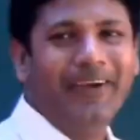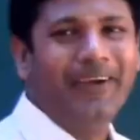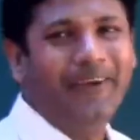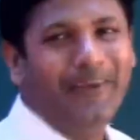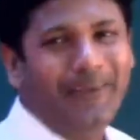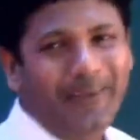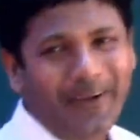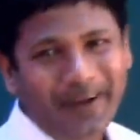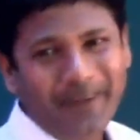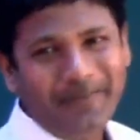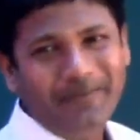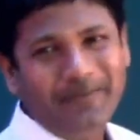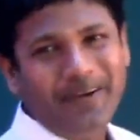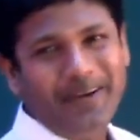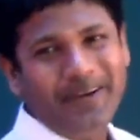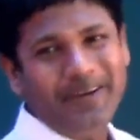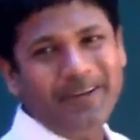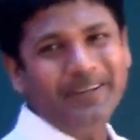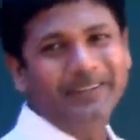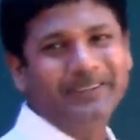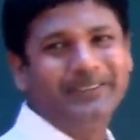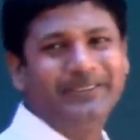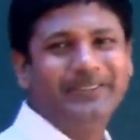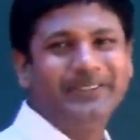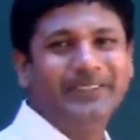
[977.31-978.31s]
Alright, my
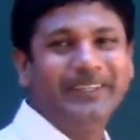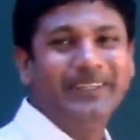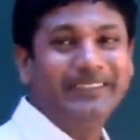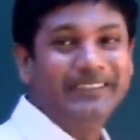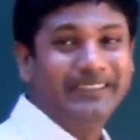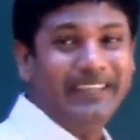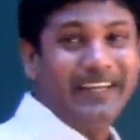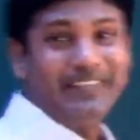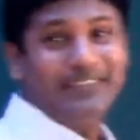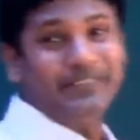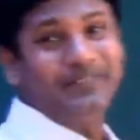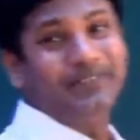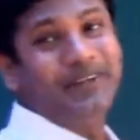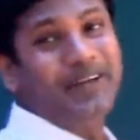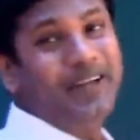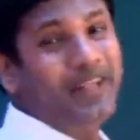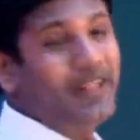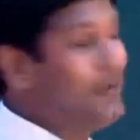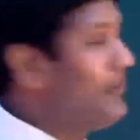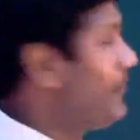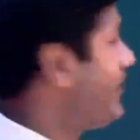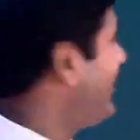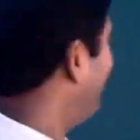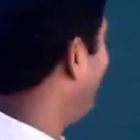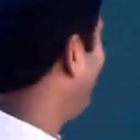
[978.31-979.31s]
dear students, let's do another one.